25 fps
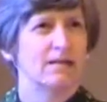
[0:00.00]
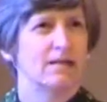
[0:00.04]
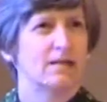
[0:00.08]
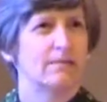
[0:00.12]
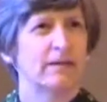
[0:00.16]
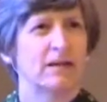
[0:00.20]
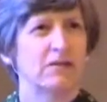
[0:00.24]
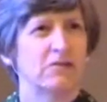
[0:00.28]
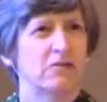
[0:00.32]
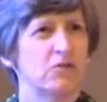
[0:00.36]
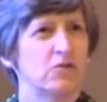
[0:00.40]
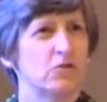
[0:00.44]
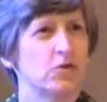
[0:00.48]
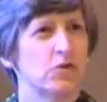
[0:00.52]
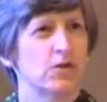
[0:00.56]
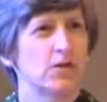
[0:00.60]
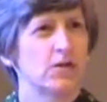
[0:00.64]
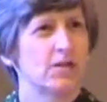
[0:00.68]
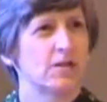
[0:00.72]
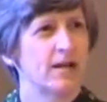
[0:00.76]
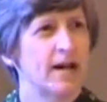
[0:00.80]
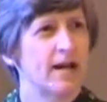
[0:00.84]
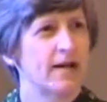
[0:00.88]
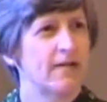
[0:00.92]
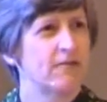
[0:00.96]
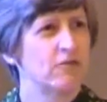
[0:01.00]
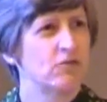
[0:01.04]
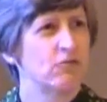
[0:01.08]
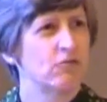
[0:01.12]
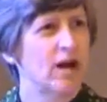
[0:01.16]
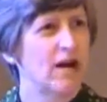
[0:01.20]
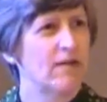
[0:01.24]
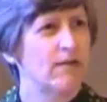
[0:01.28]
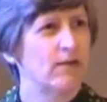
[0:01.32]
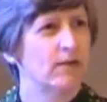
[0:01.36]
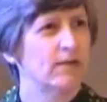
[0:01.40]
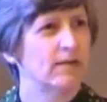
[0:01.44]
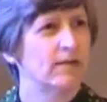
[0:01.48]
The messenger could not have
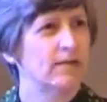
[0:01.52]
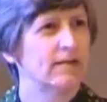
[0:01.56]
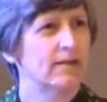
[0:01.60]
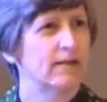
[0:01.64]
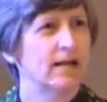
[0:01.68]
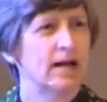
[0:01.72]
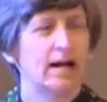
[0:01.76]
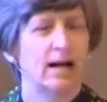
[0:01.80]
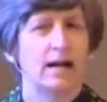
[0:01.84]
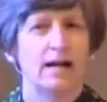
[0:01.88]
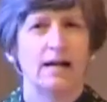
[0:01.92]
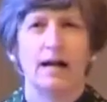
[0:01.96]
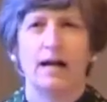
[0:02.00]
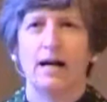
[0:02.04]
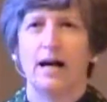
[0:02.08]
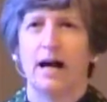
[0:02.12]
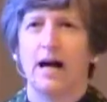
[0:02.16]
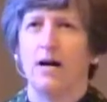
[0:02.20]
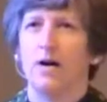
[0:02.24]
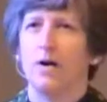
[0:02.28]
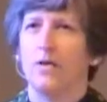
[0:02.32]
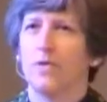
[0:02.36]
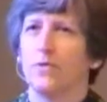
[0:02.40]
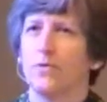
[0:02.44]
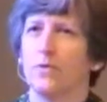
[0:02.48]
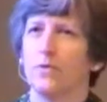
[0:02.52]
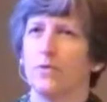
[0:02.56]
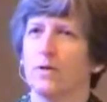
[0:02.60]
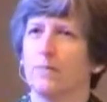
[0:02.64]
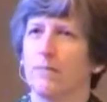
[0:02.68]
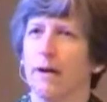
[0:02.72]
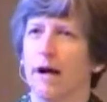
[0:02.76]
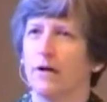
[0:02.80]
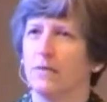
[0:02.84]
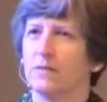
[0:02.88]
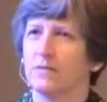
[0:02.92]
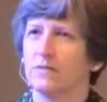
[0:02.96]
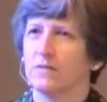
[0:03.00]
traveled through the
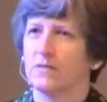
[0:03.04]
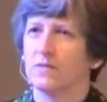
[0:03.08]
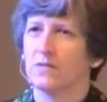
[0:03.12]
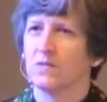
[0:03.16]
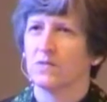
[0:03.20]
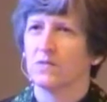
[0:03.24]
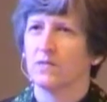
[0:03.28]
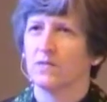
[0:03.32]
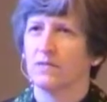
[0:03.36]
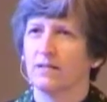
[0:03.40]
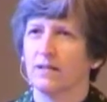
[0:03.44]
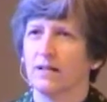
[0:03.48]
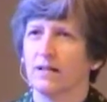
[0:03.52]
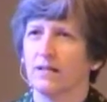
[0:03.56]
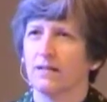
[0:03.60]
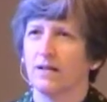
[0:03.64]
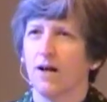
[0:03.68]
mountains